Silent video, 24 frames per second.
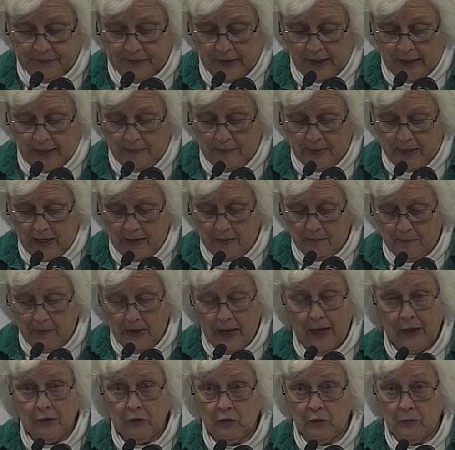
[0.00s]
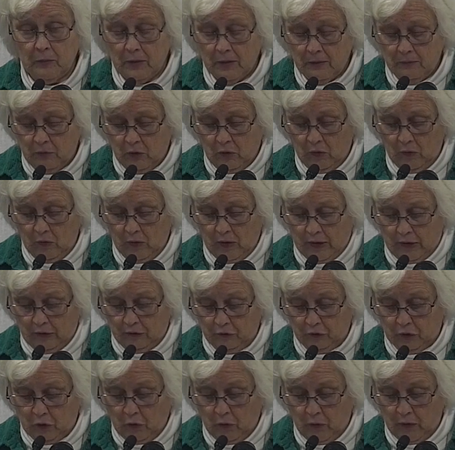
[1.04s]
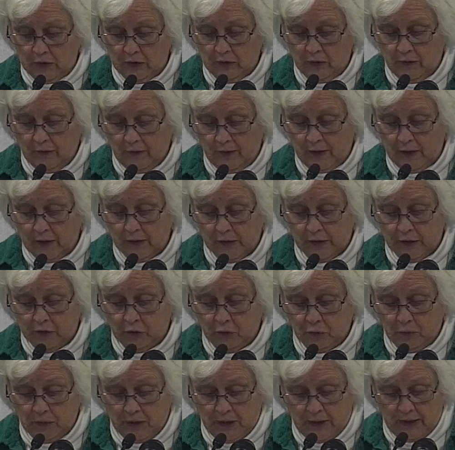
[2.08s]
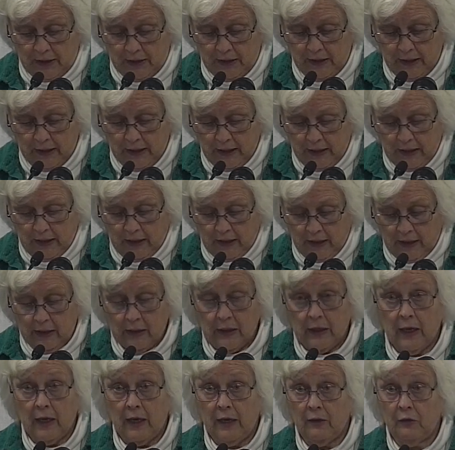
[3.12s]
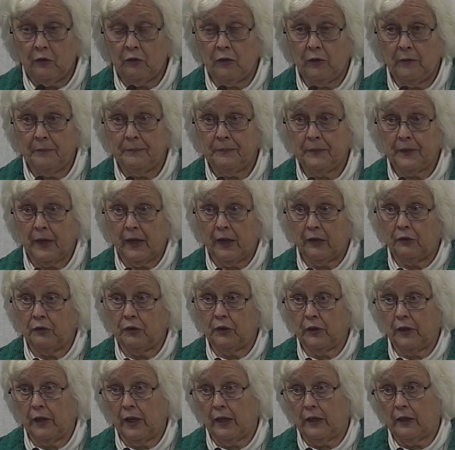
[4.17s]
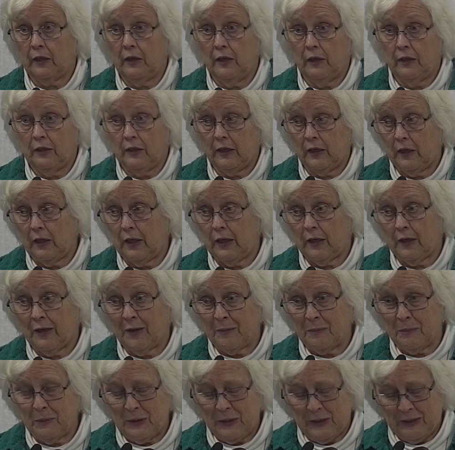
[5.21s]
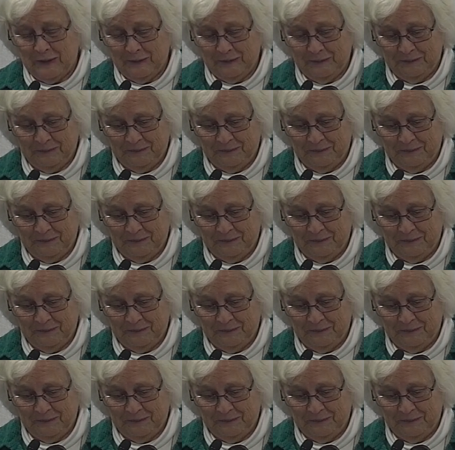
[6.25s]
I made maximum noise going to the latrine in case I still had kitty company.